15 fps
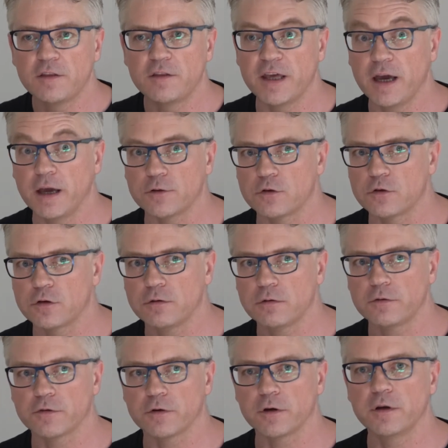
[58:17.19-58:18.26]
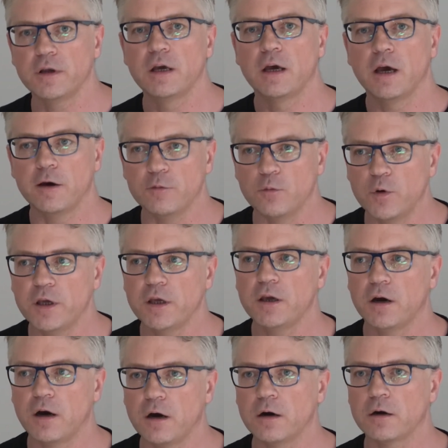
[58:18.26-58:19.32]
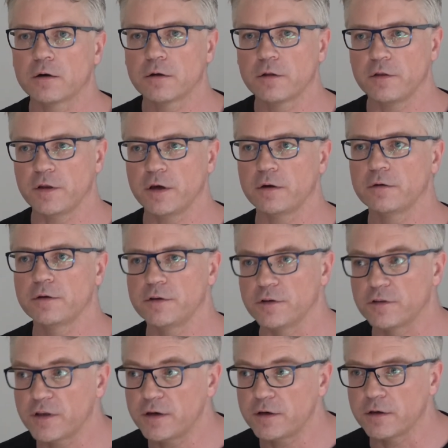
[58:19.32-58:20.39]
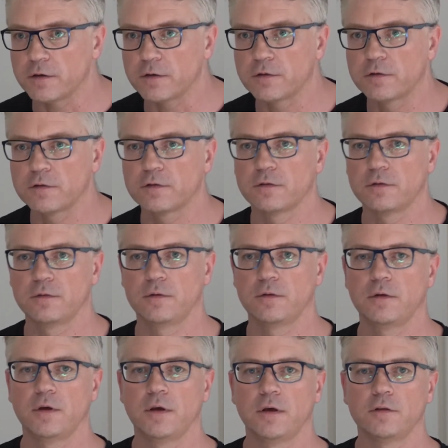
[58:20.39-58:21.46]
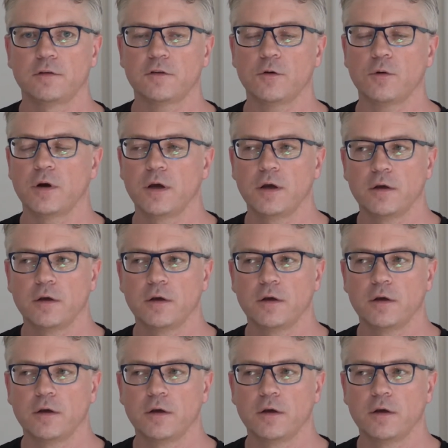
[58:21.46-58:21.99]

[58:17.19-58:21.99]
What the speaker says: they had children, and we are their descendants. So